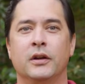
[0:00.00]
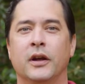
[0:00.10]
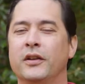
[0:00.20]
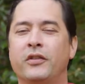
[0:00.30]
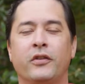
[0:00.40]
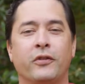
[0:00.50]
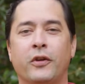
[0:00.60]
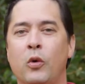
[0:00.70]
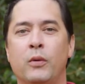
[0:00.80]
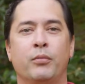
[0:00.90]
And this is
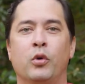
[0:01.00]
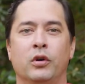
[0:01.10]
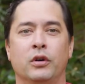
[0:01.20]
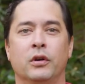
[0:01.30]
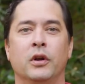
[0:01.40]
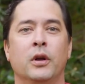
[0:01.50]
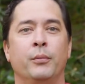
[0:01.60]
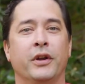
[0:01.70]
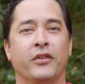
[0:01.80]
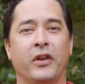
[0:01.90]
so important
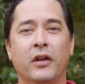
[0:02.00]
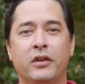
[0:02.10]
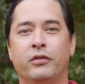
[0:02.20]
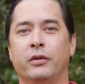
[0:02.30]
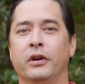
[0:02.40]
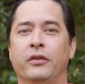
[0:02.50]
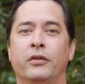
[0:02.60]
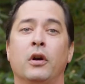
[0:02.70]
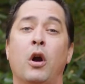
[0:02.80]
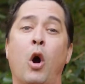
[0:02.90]
because healthy
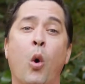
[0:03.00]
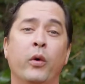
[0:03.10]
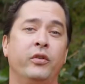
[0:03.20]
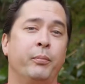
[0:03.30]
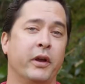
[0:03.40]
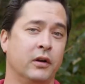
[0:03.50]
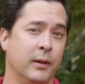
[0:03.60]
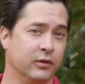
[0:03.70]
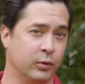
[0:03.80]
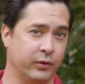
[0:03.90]
trees are always better
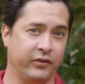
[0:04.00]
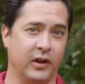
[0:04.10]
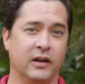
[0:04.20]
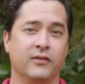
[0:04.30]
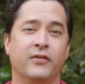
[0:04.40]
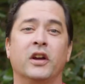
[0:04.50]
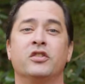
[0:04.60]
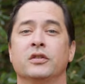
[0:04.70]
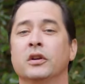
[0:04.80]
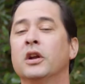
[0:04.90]
able to withstand
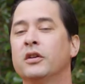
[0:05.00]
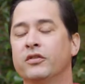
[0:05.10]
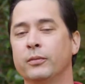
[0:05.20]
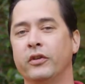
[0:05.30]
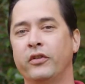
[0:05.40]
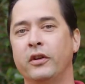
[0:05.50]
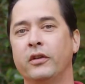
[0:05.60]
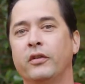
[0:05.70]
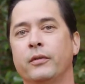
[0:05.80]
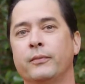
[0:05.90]
infection from
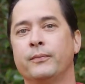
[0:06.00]
disease.